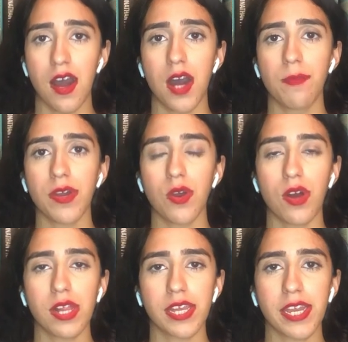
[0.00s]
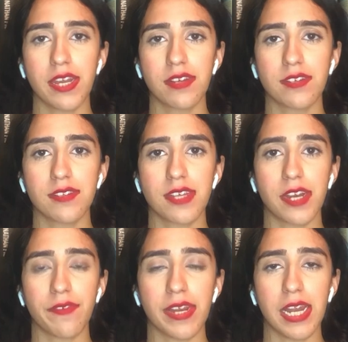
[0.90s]
Among all the characters that I
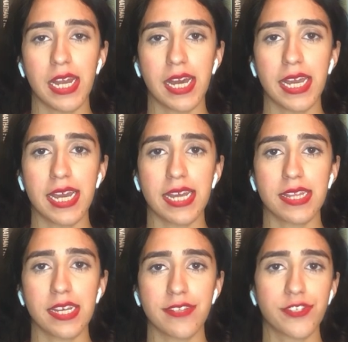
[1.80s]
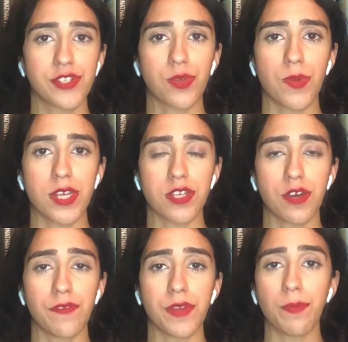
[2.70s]
really like, I think the stories
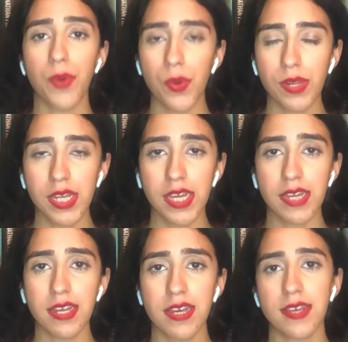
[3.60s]
of Napoleon,